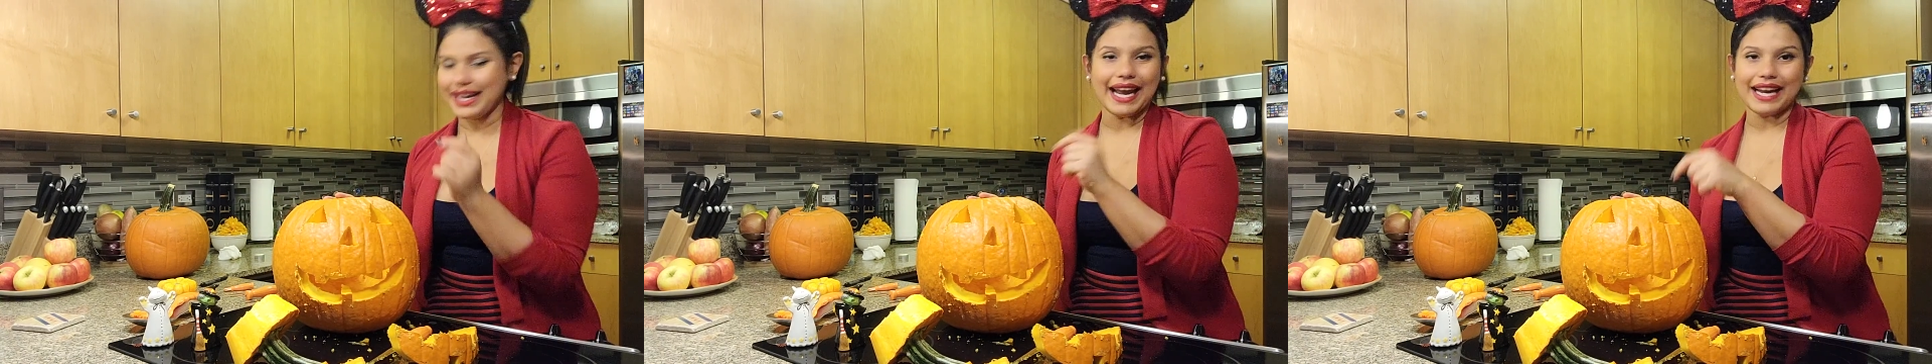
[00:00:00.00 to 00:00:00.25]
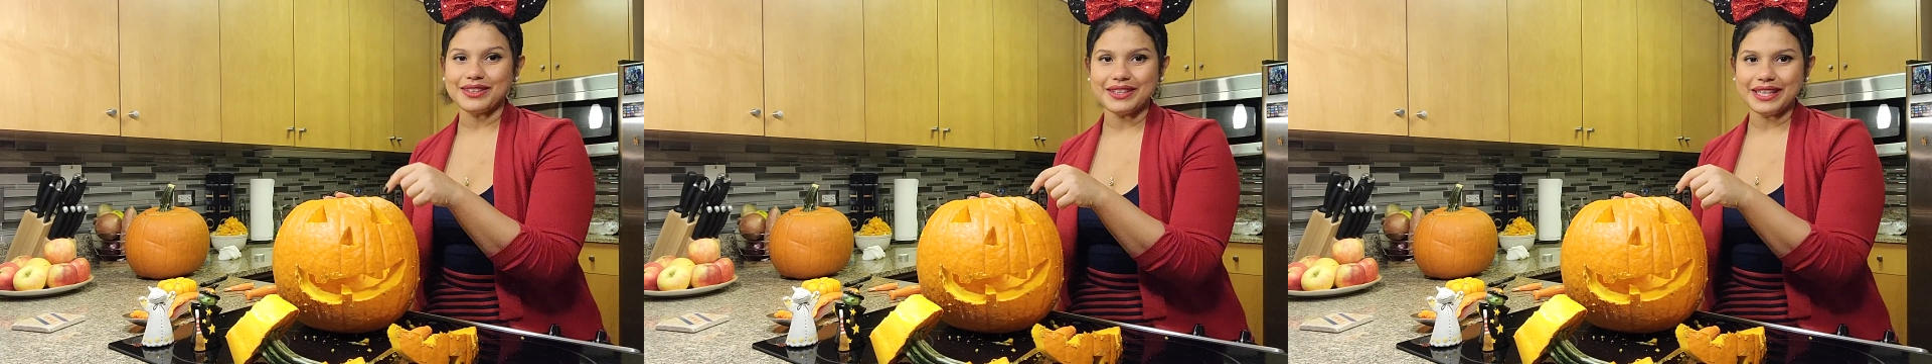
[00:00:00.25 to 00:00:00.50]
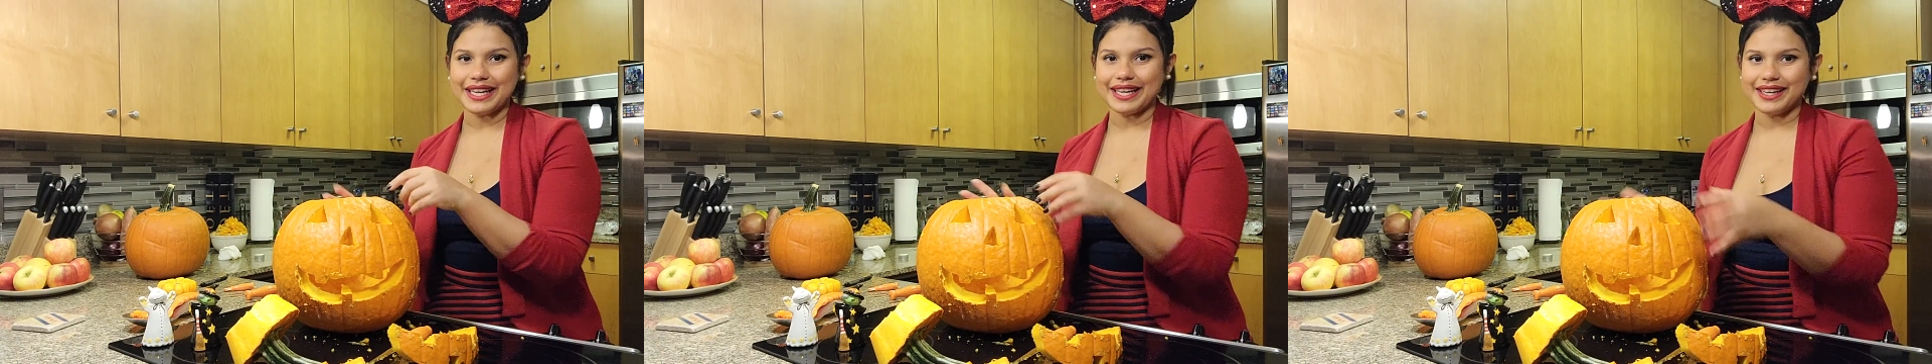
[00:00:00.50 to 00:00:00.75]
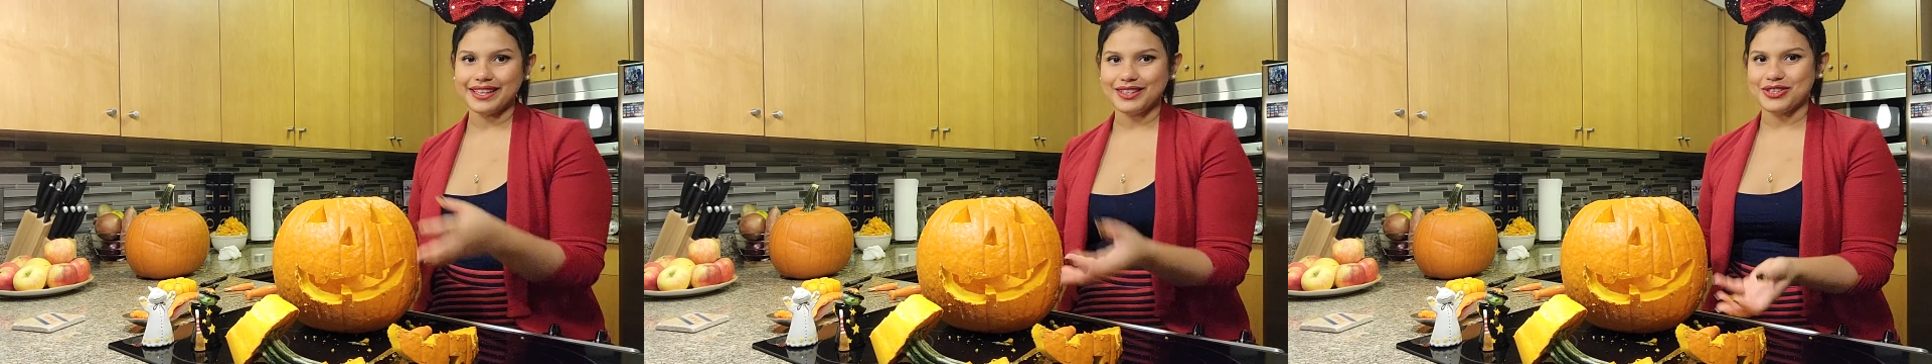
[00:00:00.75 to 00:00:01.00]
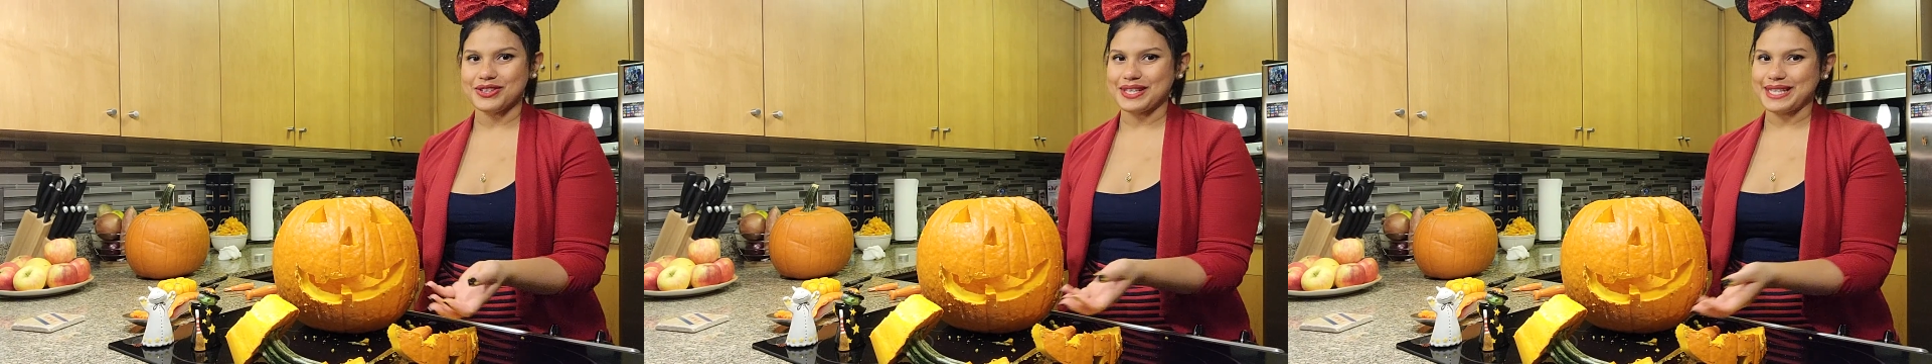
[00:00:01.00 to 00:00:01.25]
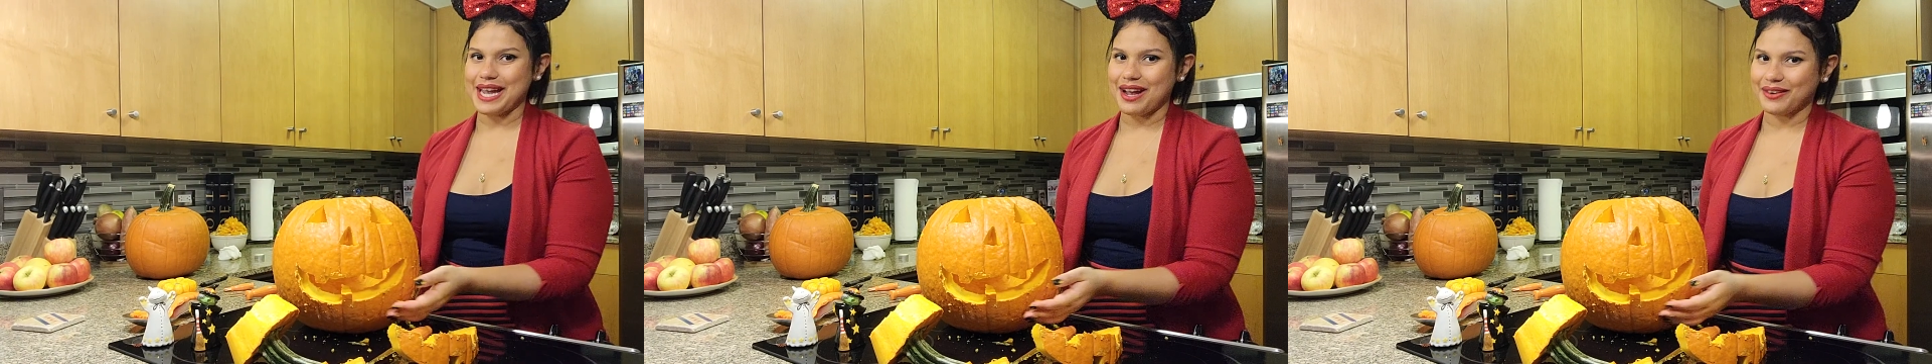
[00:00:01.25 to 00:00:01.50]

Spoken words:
candle in it to see how